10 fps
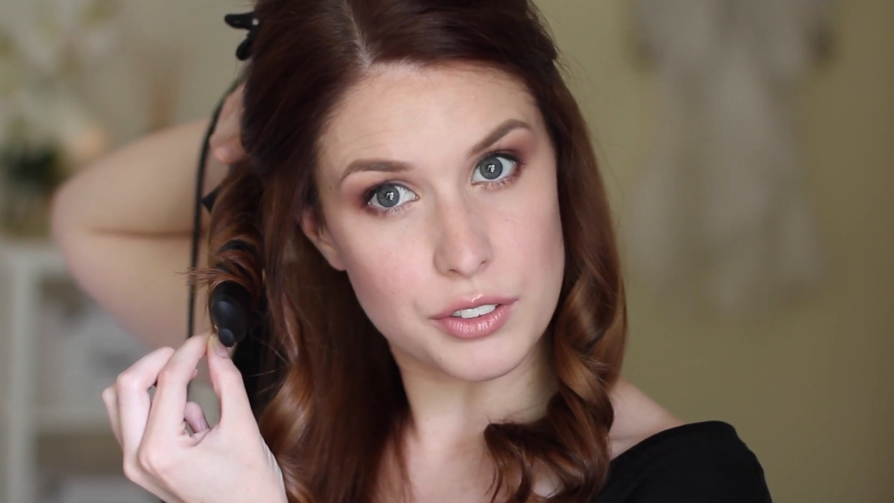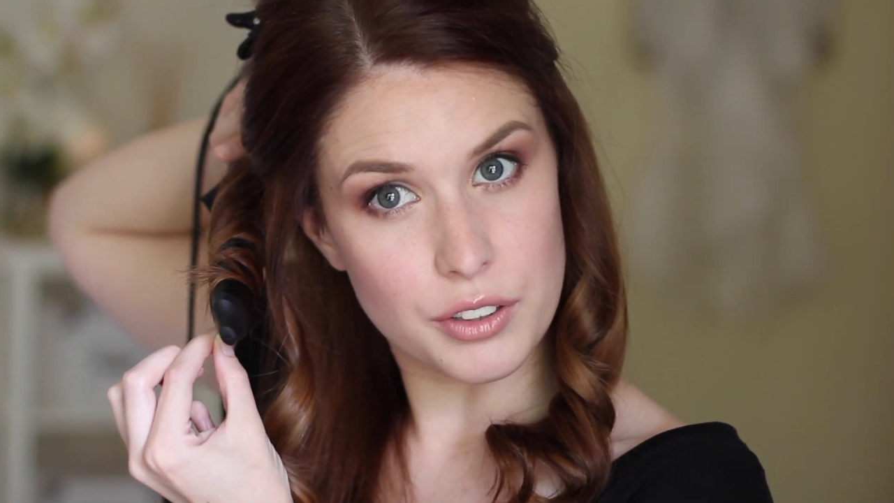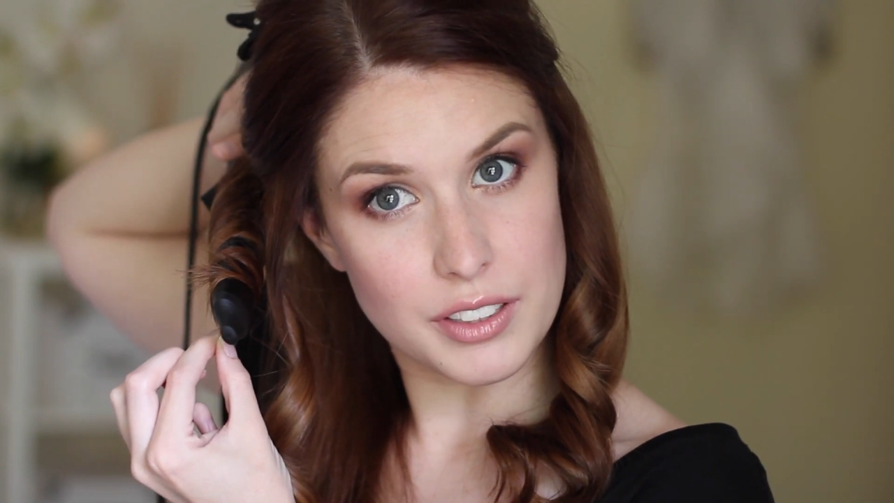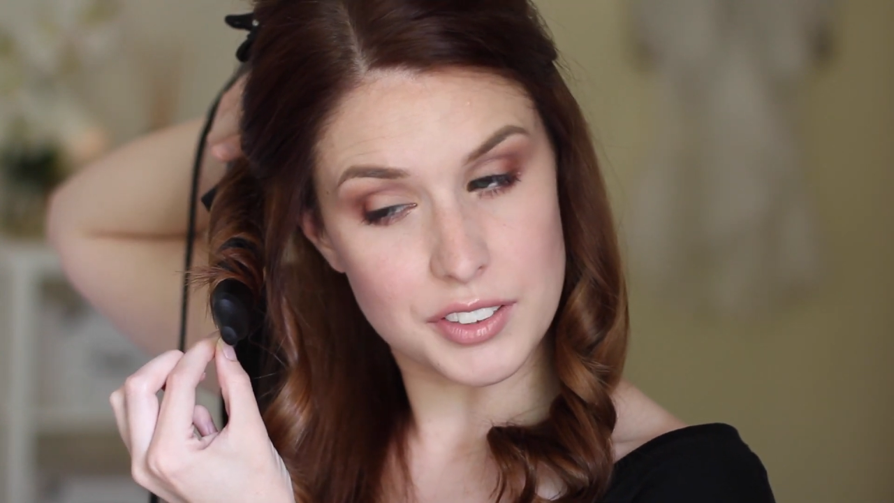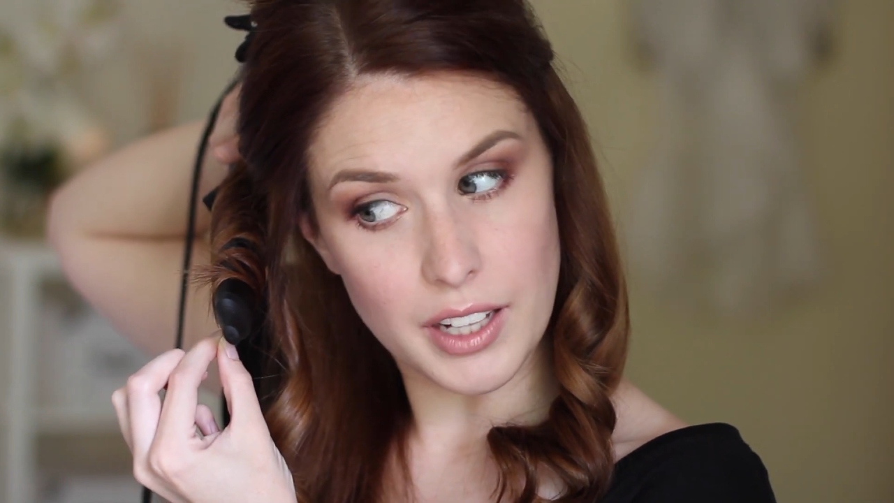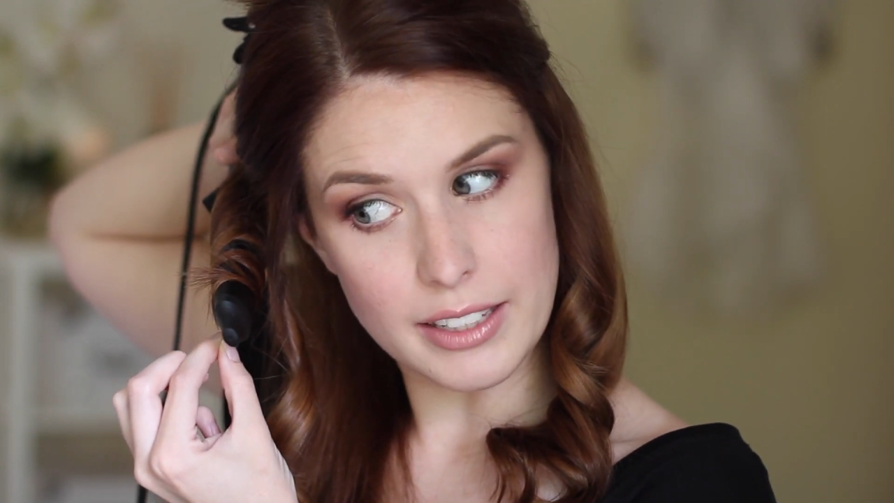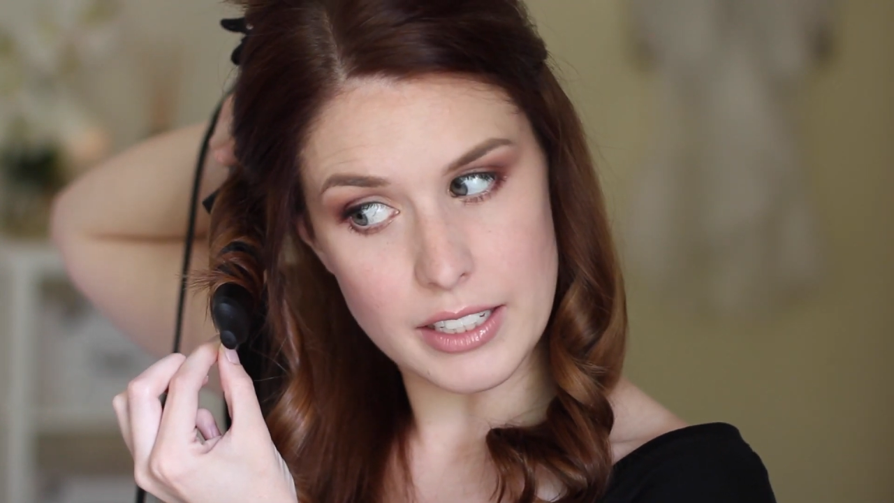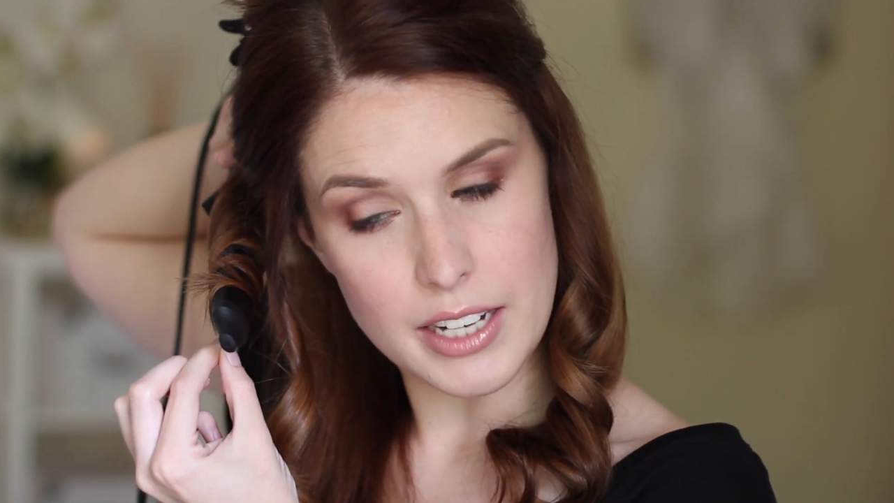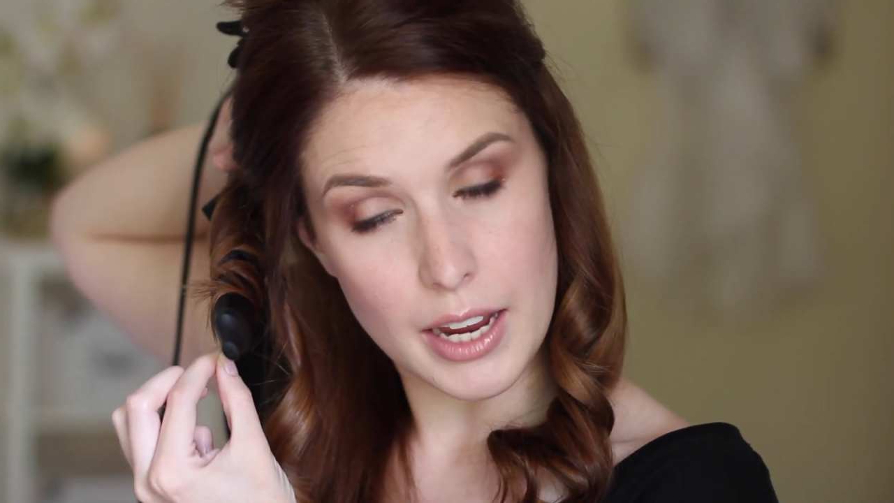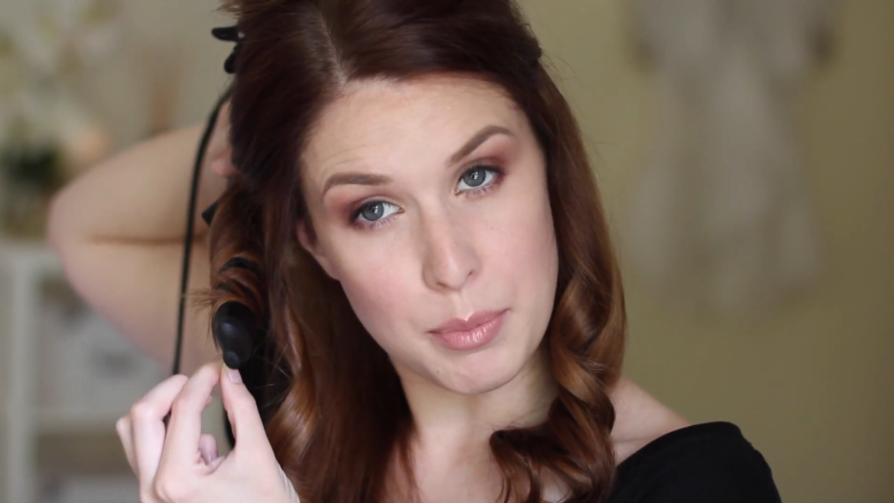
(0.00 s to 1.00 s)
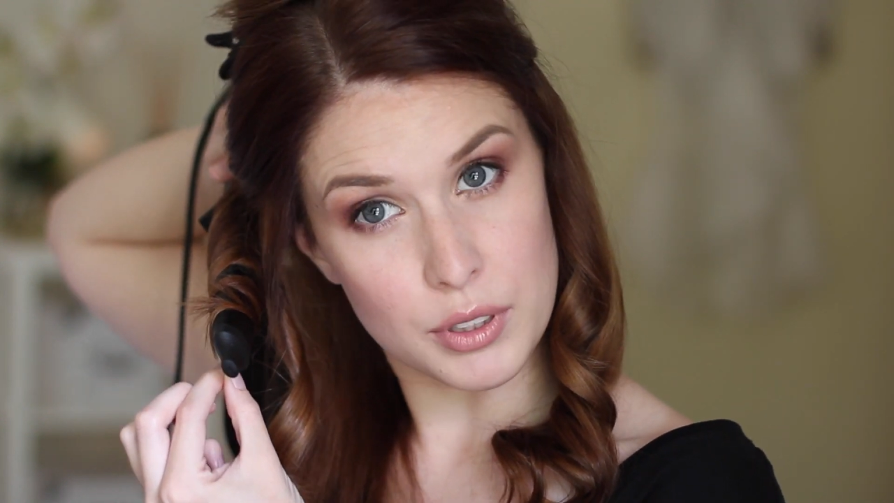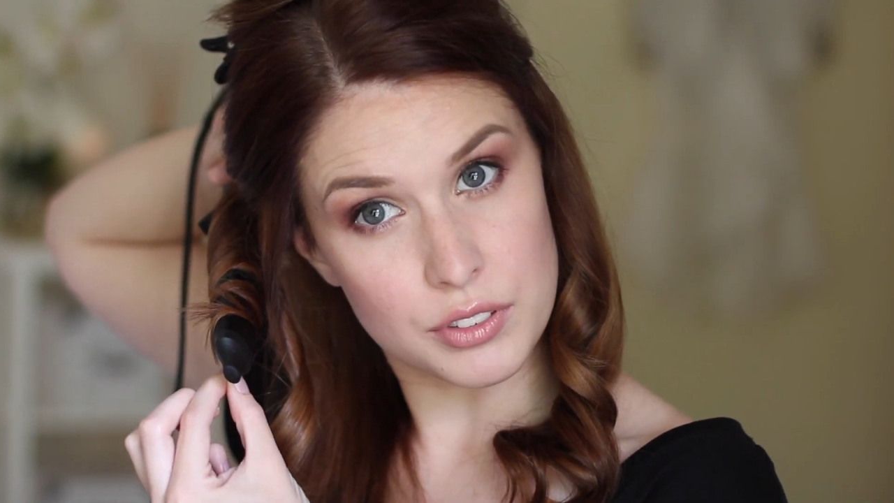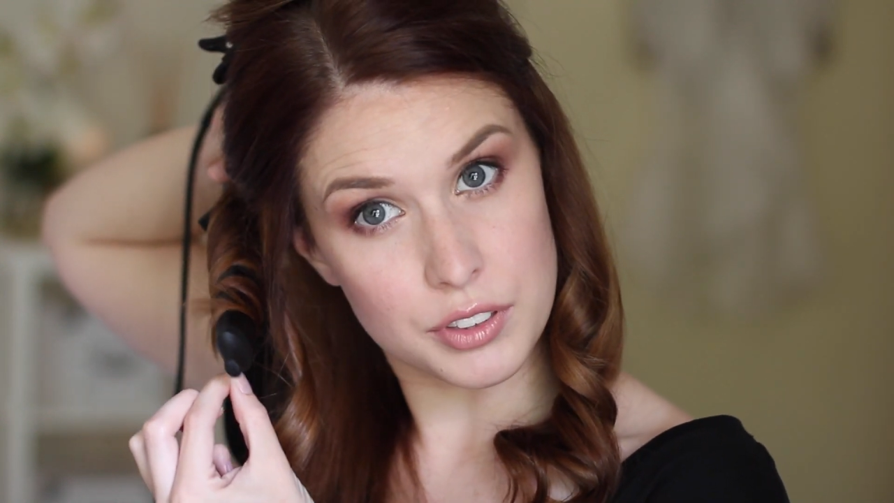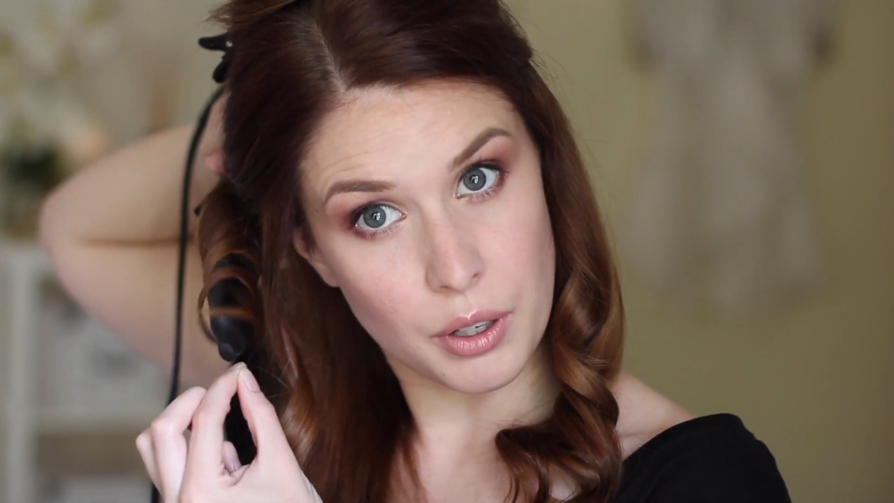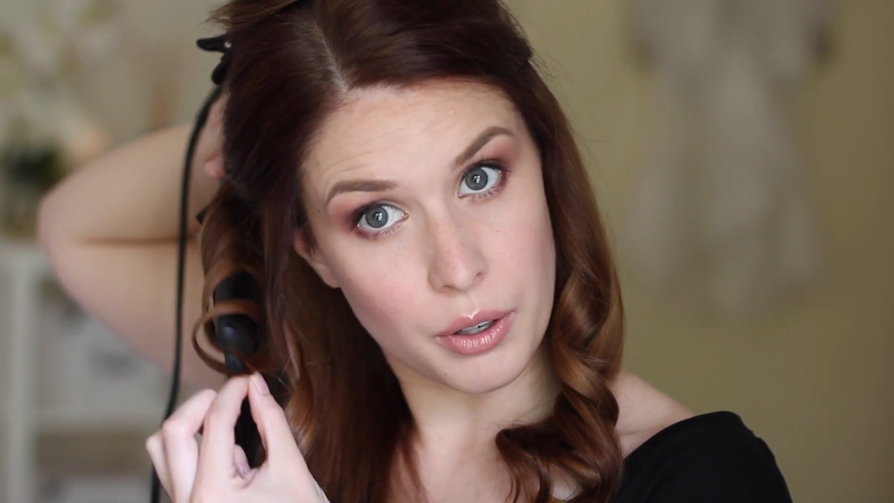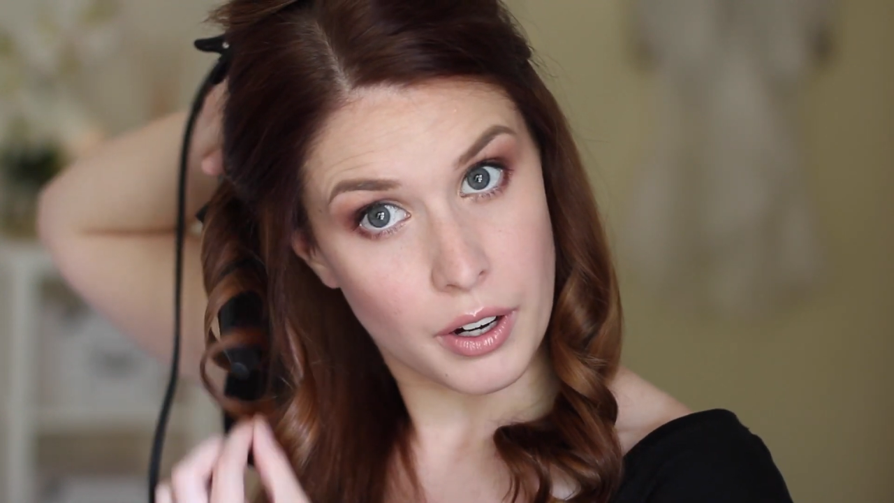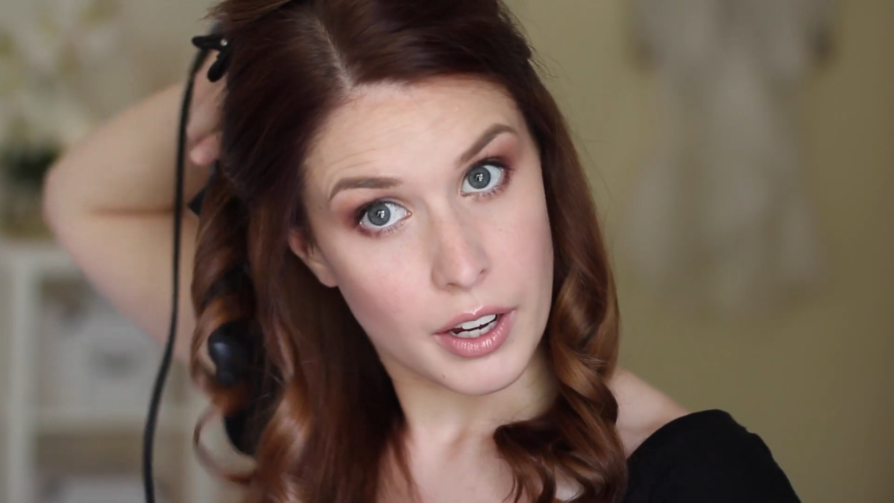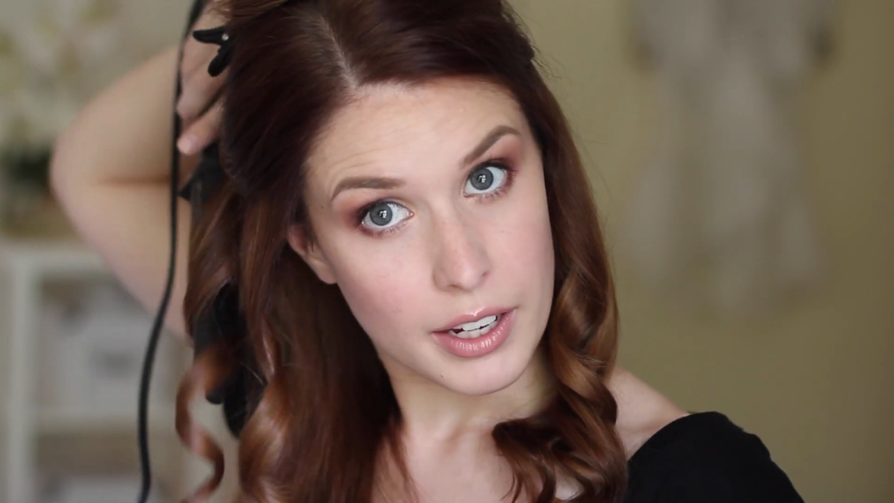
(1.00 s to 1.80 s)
only slightly tapered, so